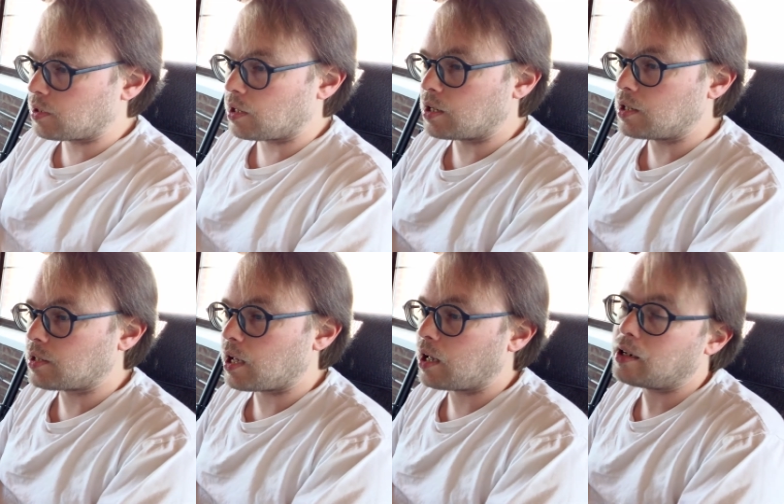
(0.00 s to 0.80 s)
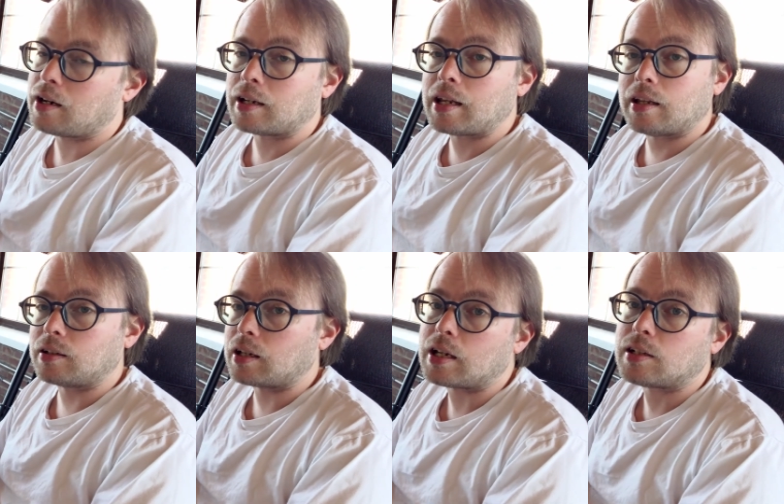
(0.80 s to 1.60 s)
he's had. Now again,
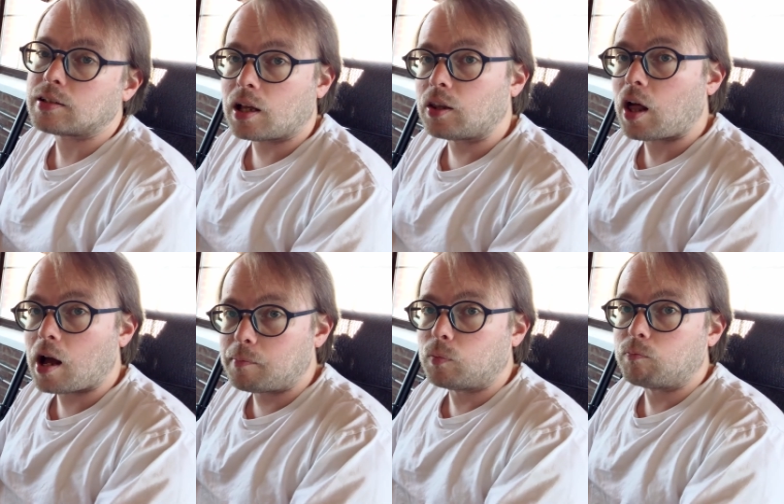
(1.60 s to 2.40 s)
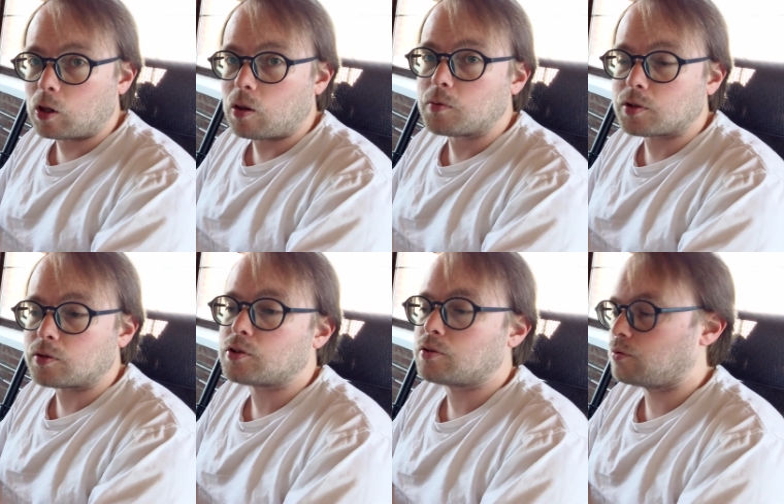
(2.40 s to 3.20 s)
he's a lot closer
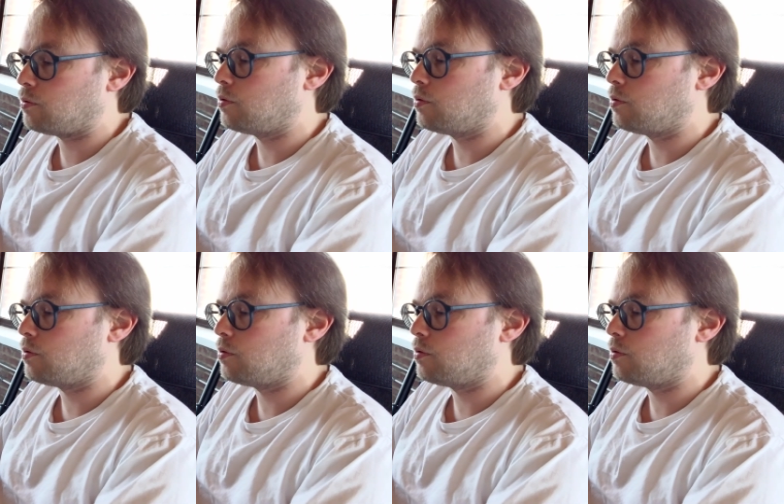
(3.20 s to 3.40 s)
to